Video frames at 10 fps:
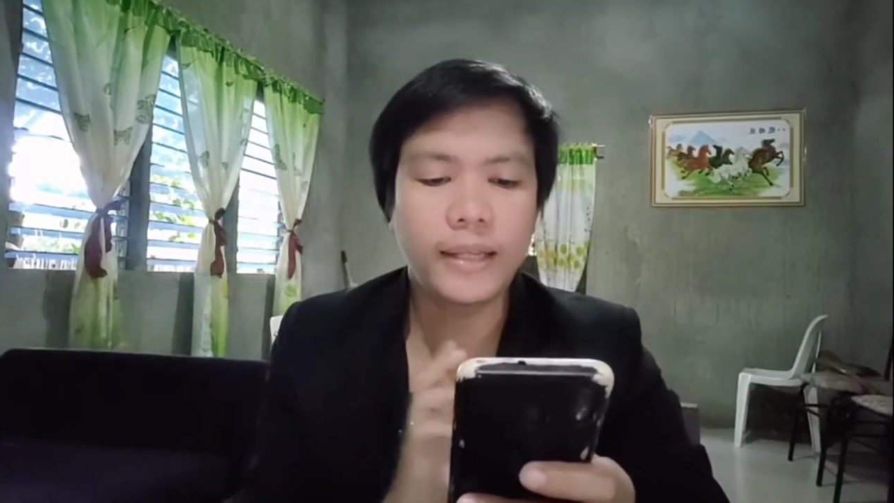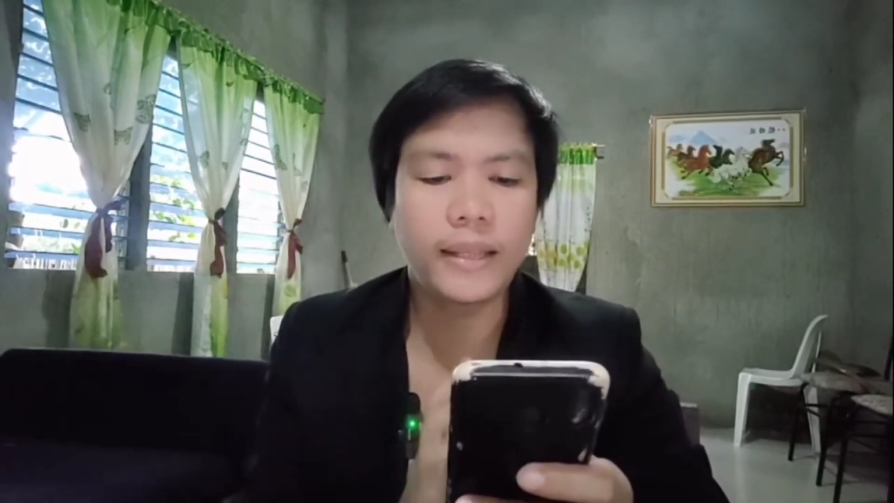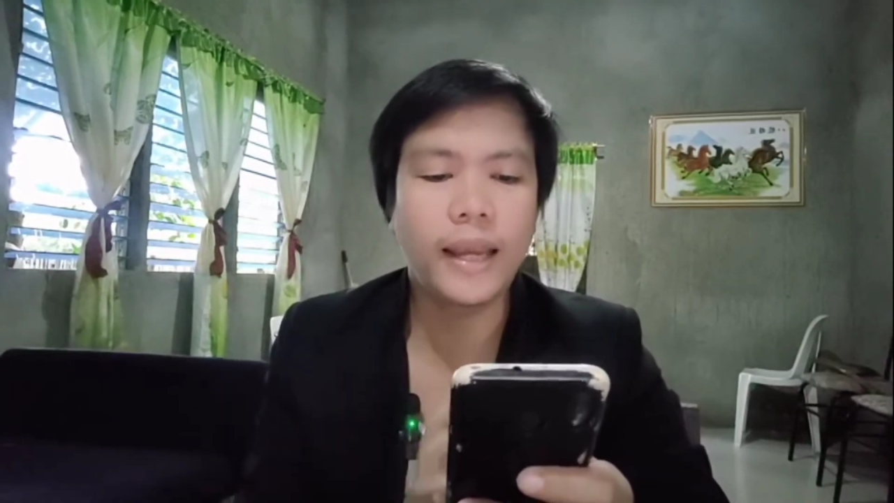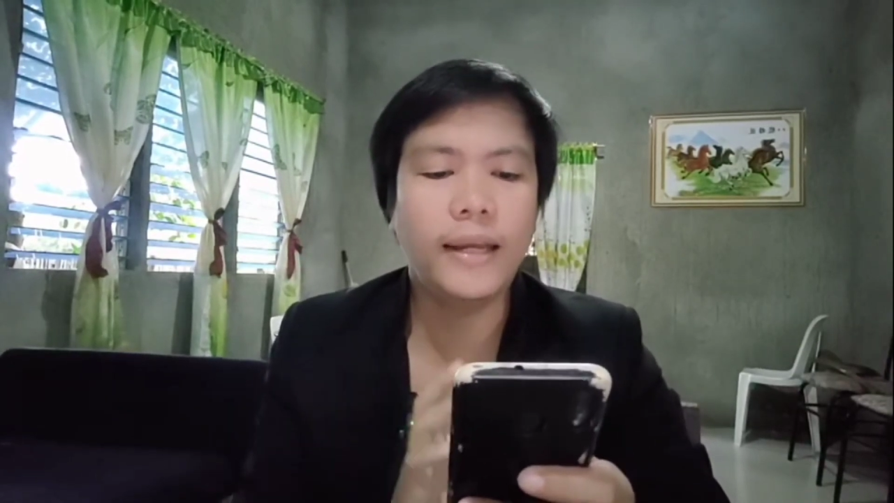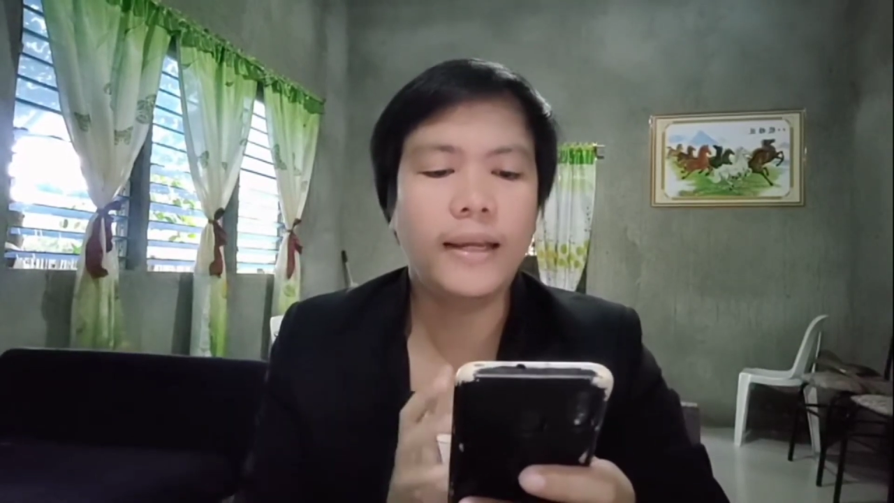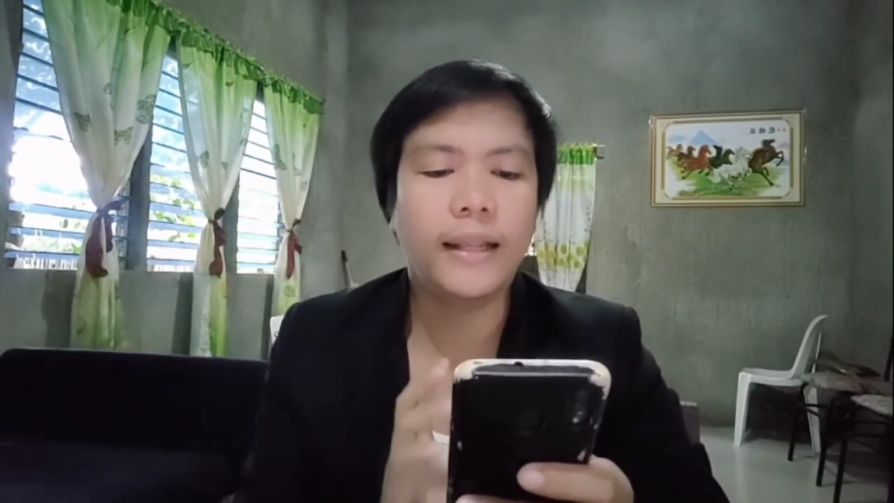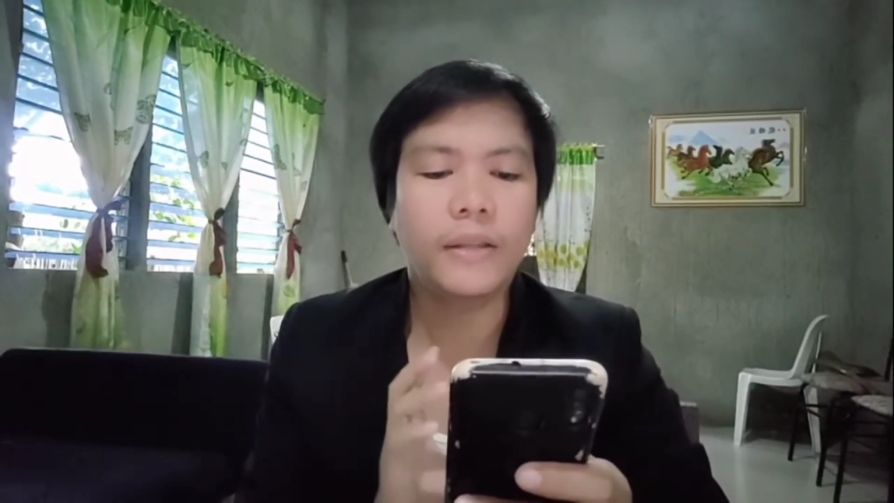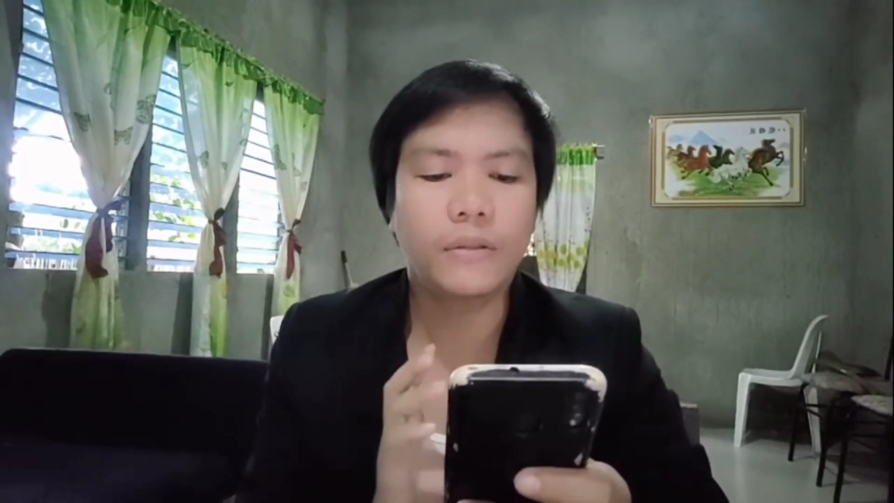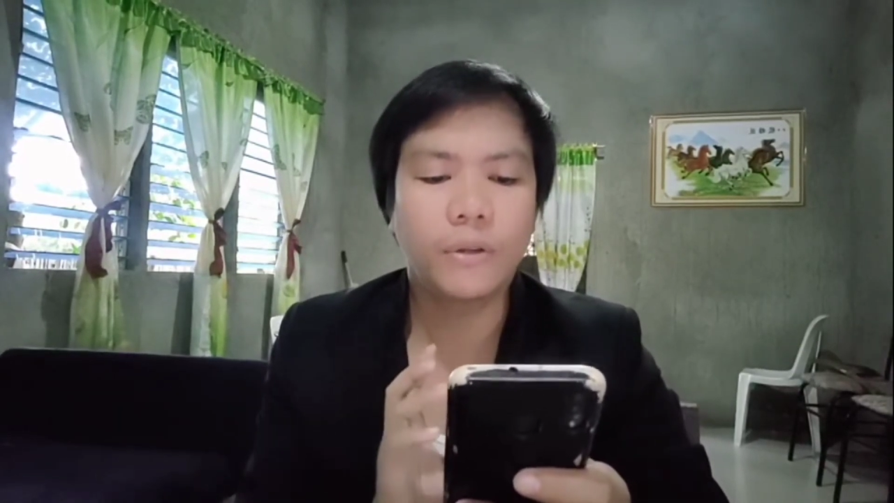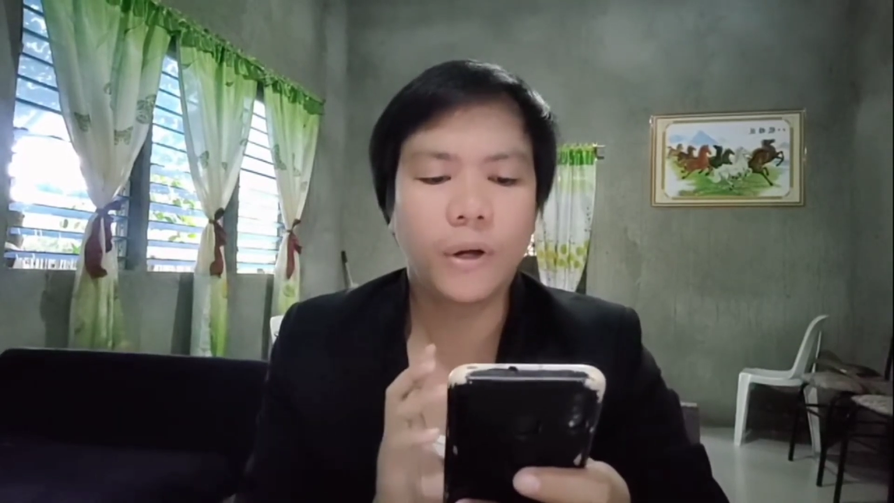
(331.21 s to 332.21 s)
that they
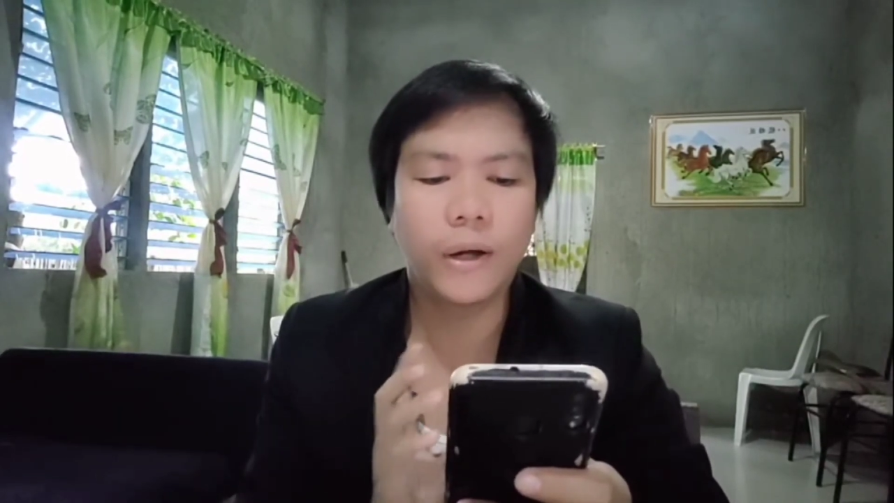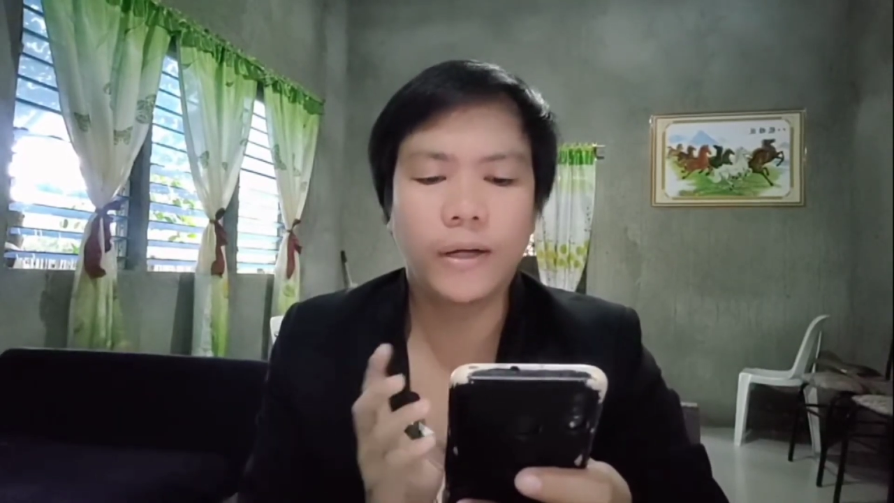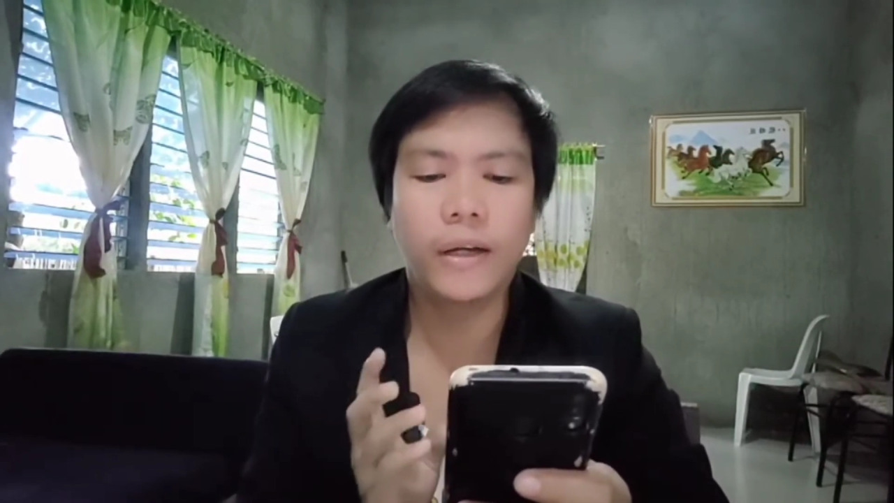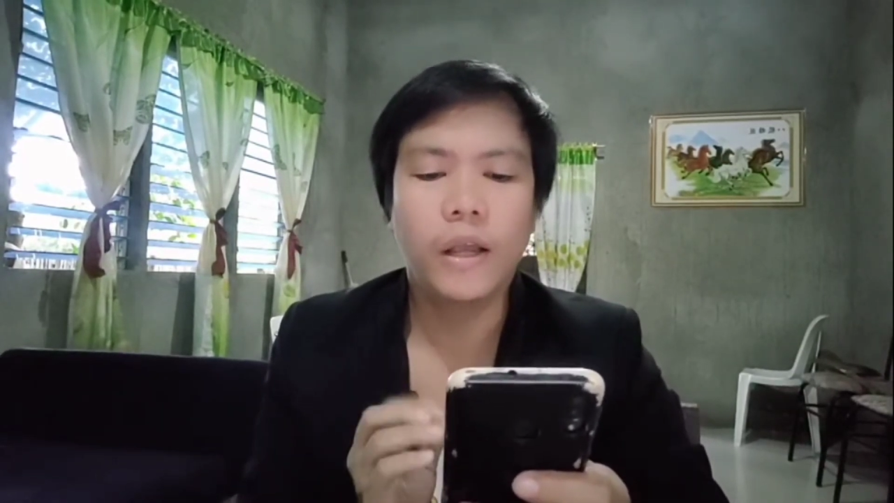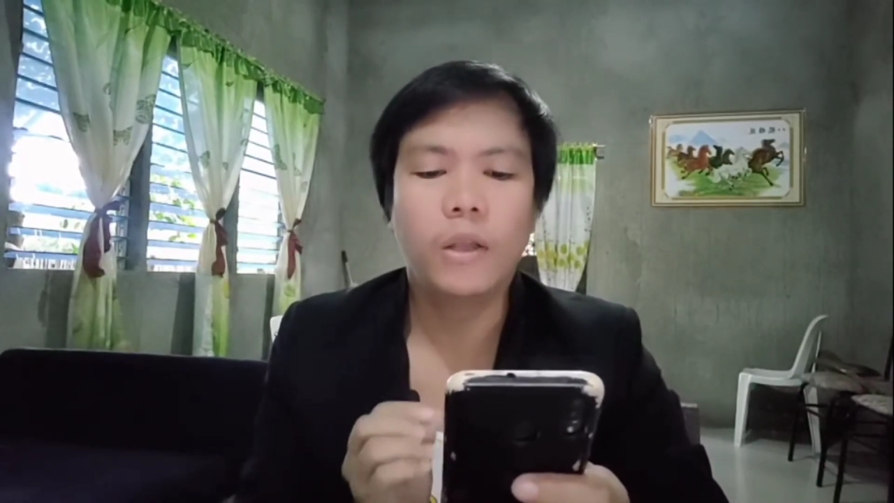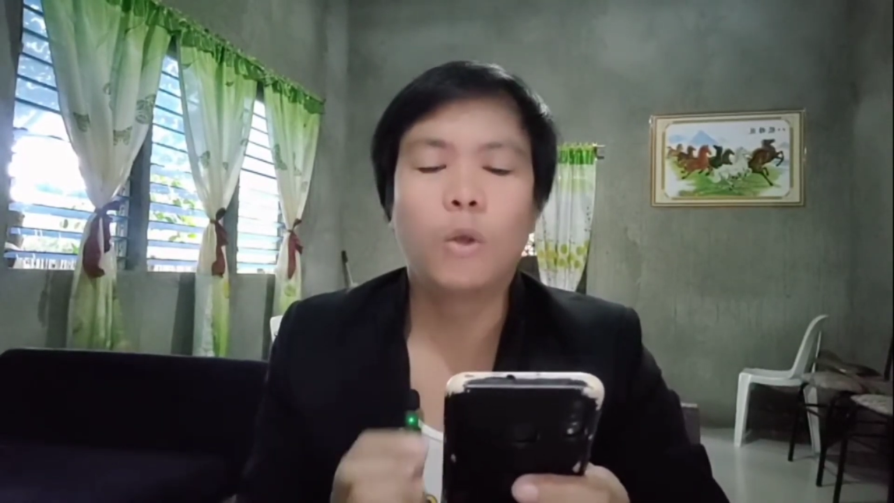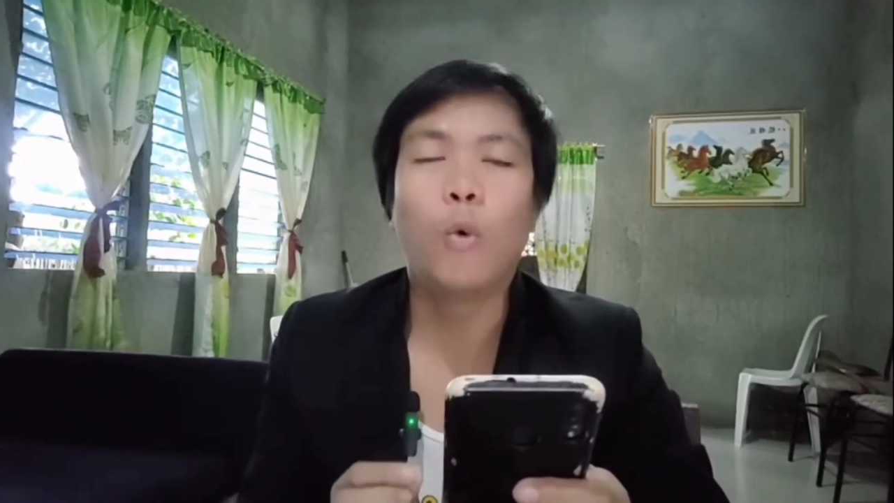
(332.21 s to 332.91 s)
can turn